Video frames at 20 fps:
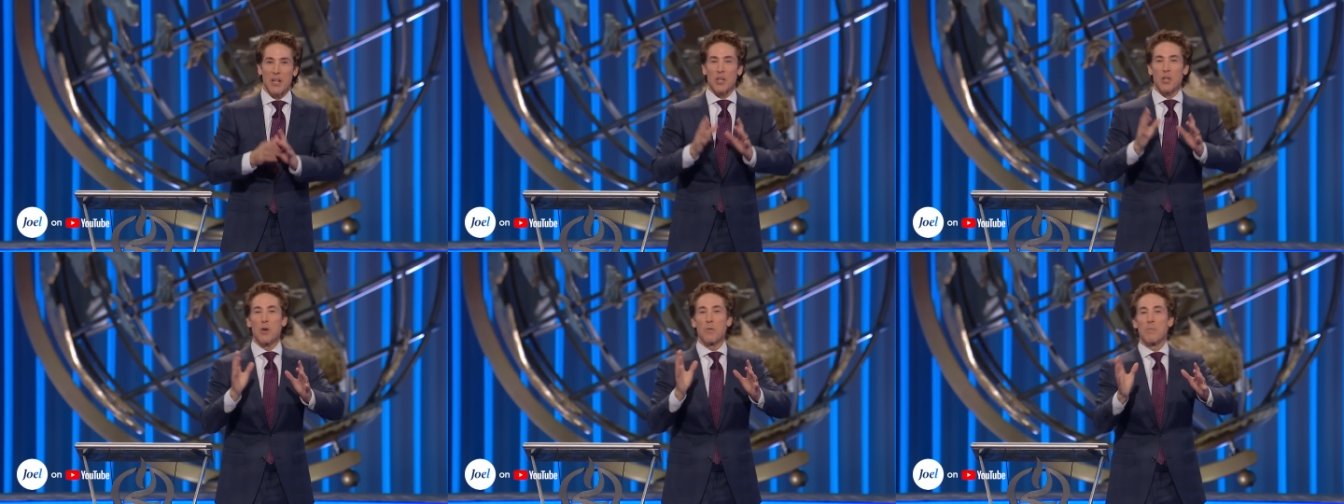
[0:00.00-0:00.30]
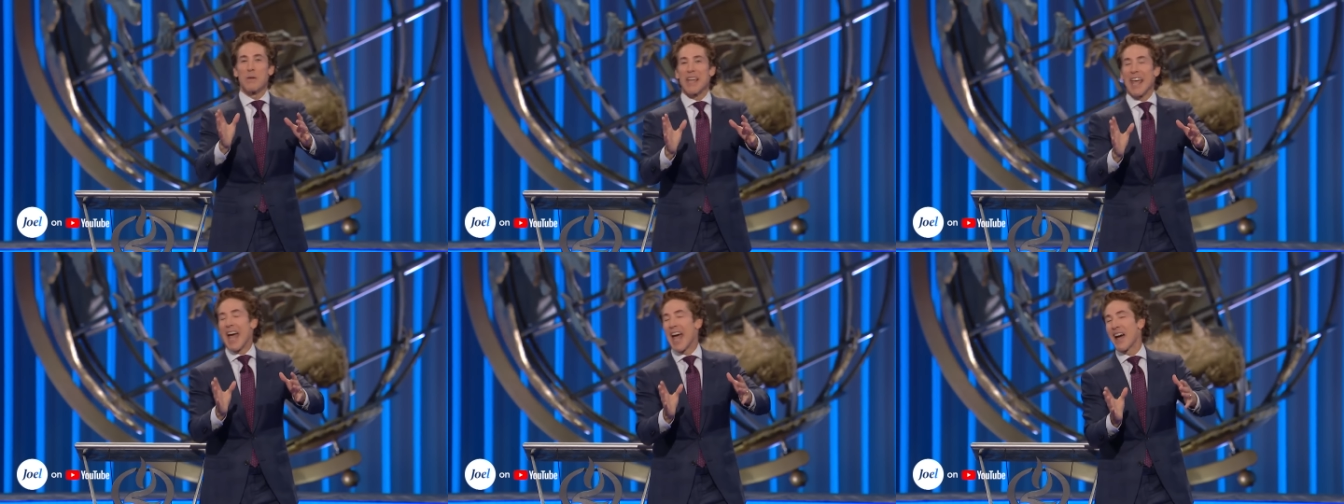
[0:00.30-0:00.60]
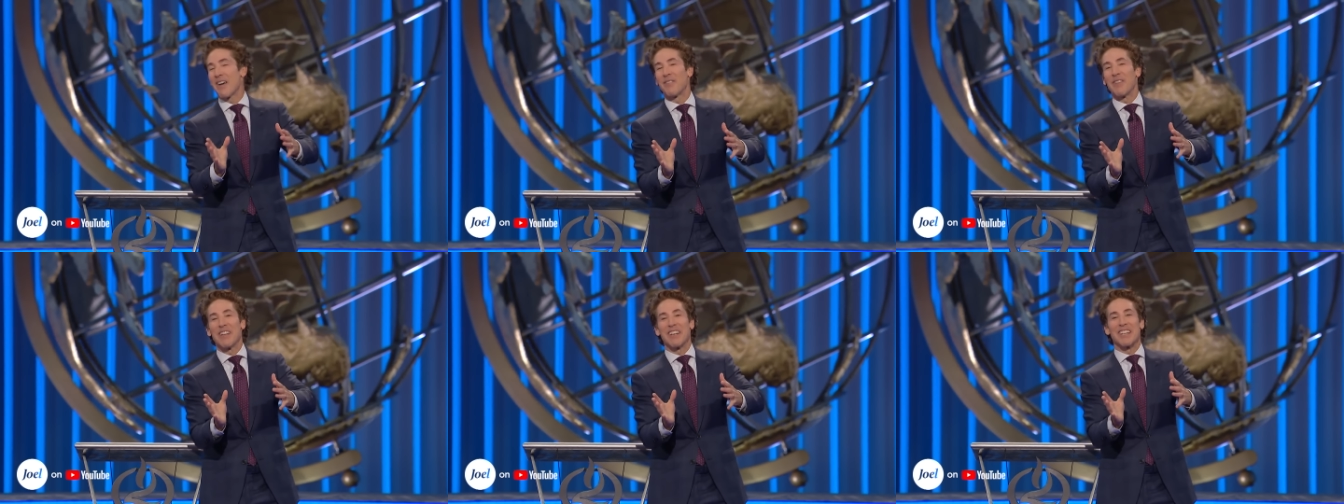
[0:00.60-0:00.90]
You'd be
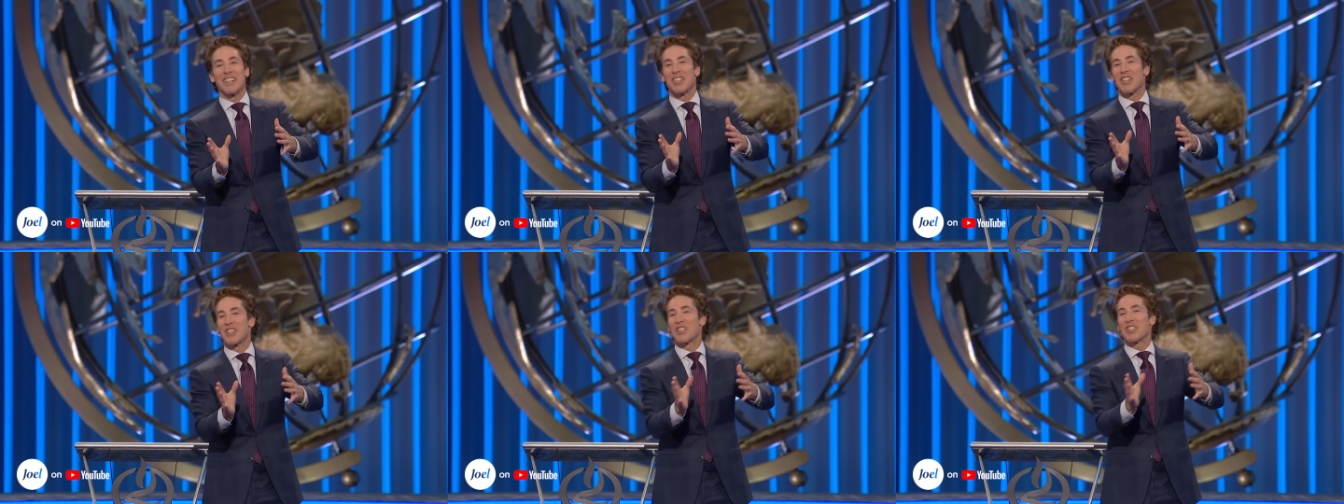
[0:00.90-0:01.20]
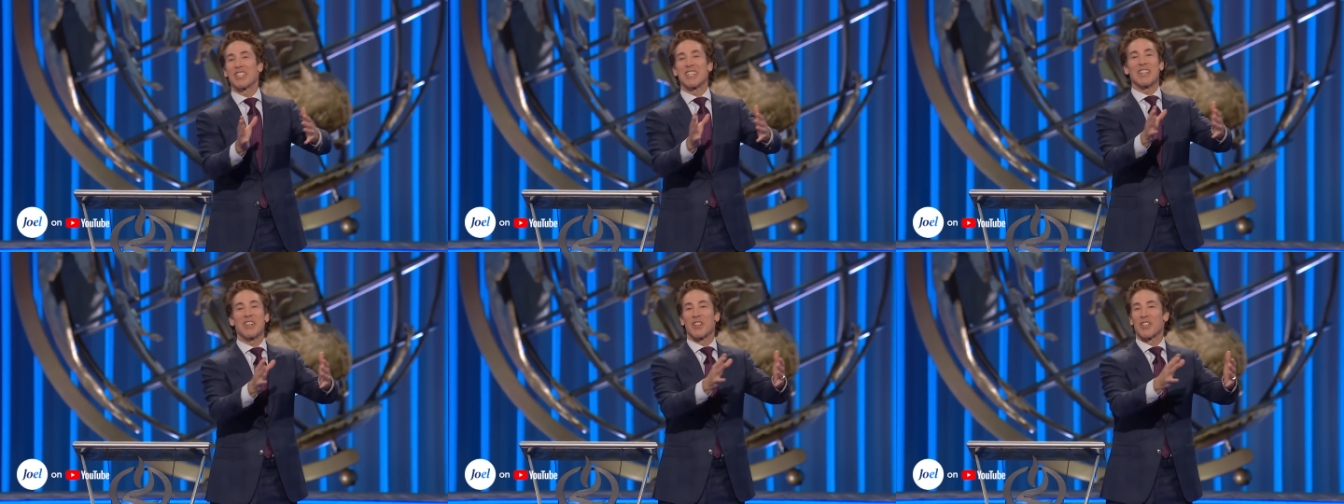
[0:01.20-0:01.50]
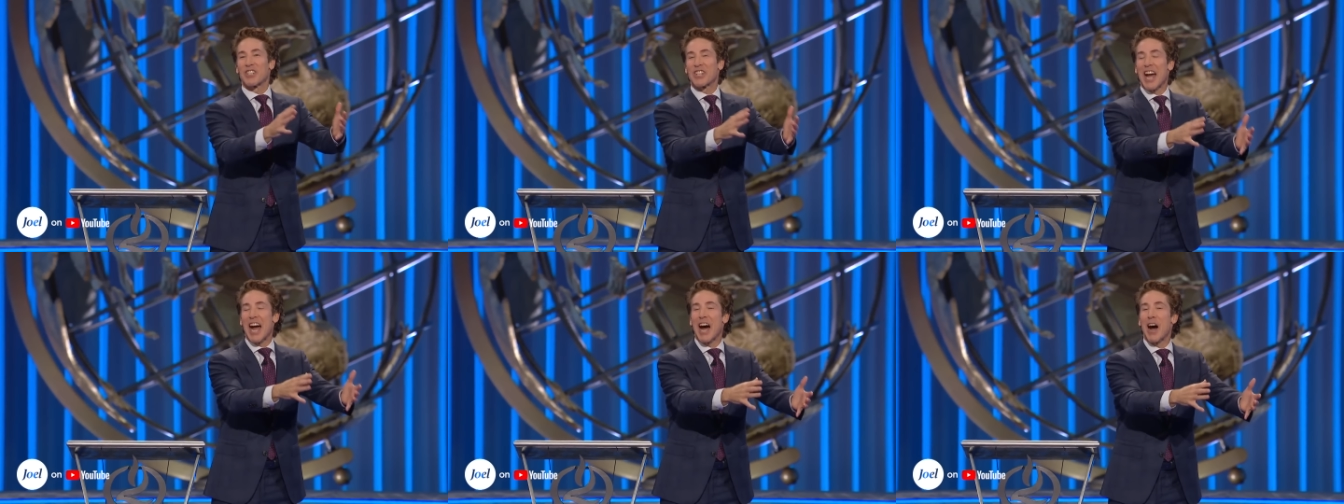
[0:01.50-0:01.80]
happy to just see your
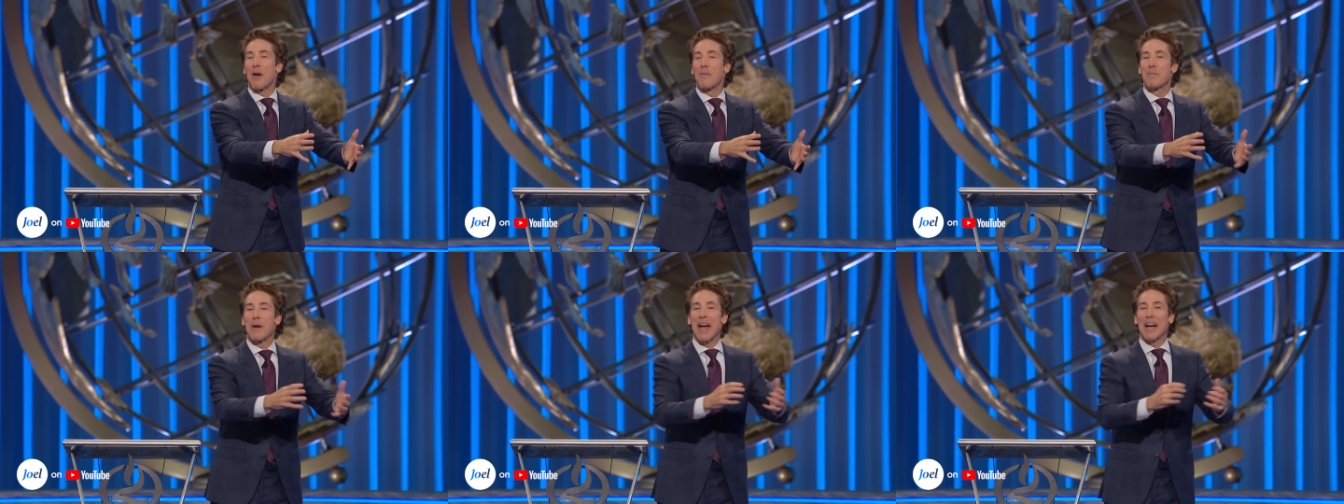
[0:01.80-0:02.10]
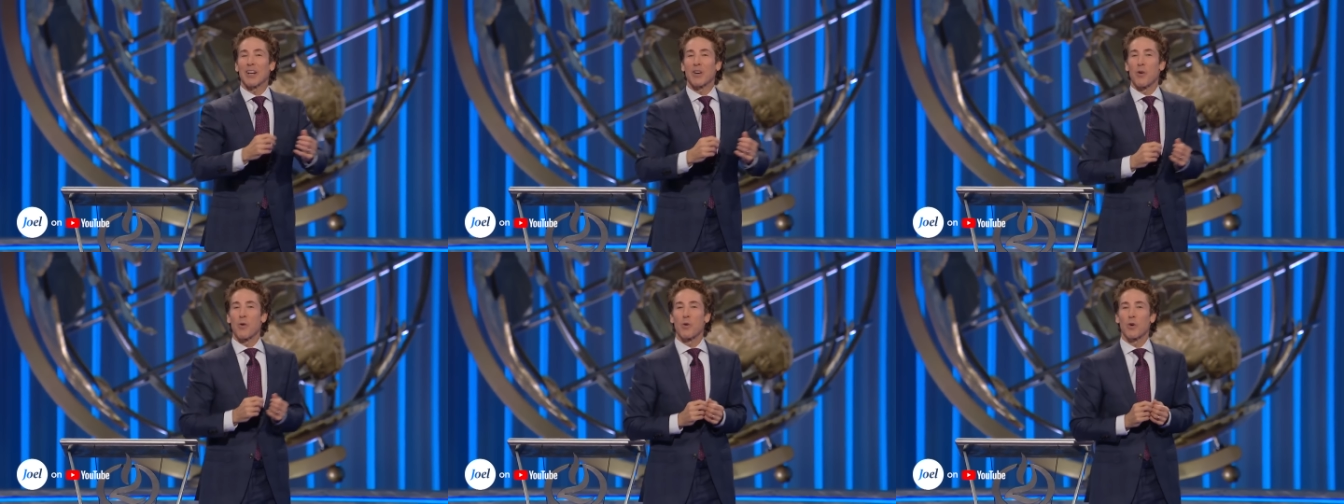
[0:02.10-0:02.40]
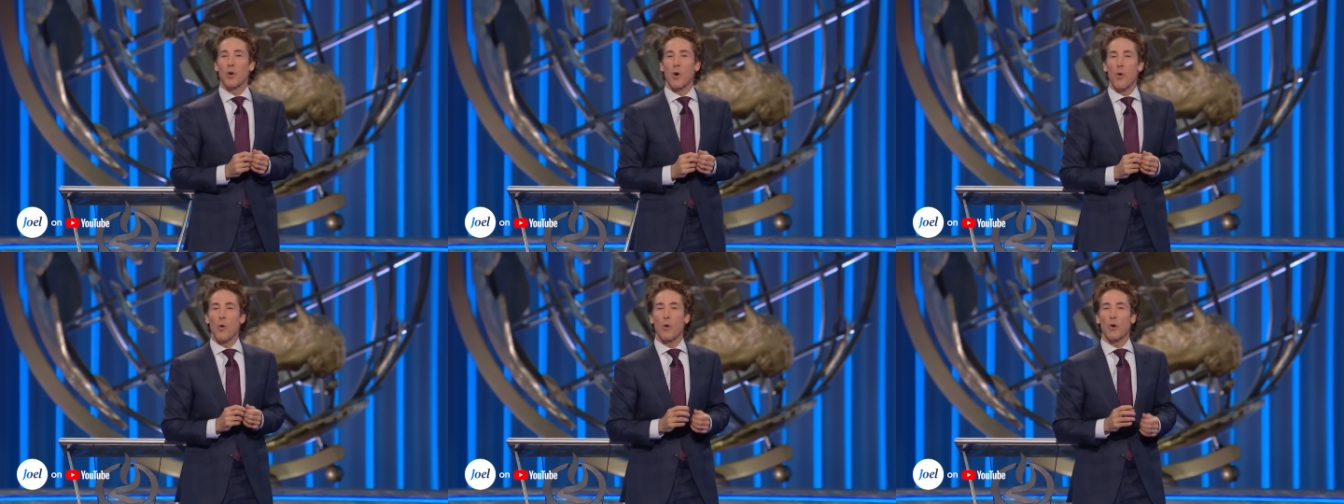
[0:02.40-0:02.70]
child back
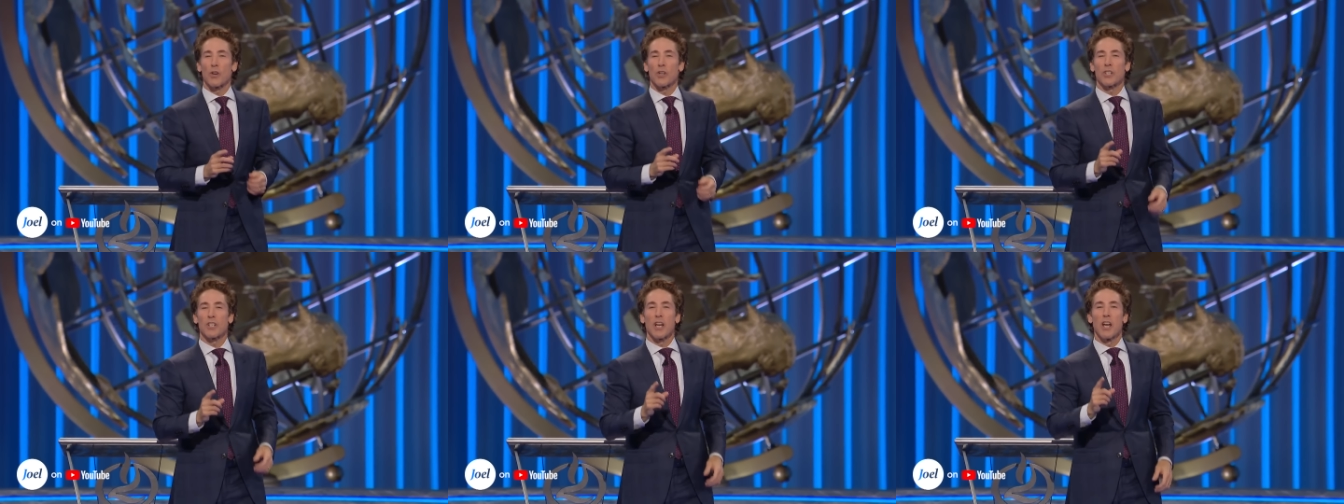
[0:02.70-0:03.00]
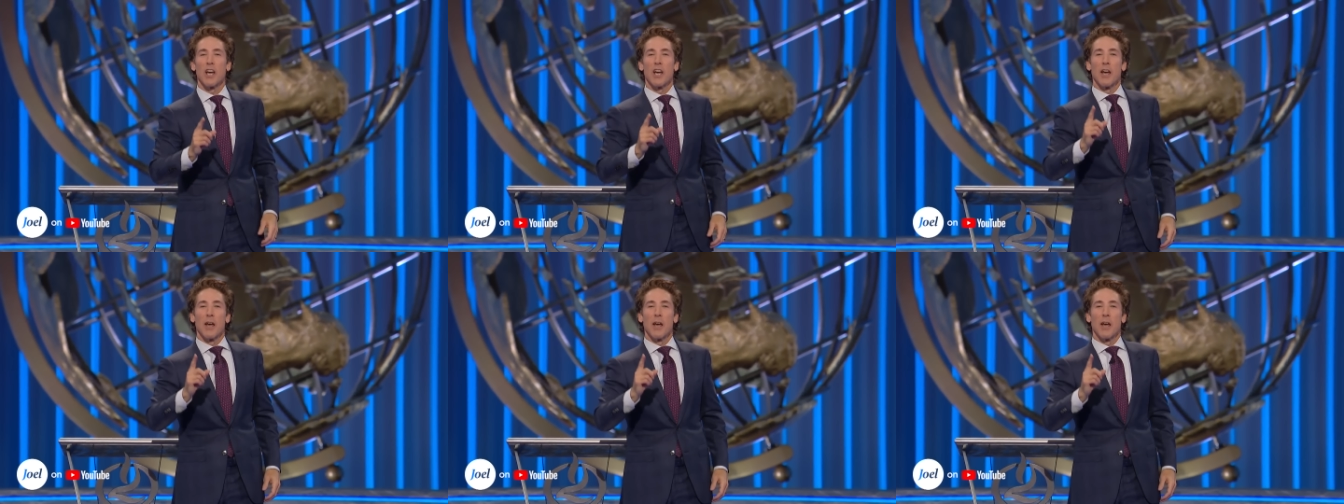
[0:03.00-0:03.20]
on course,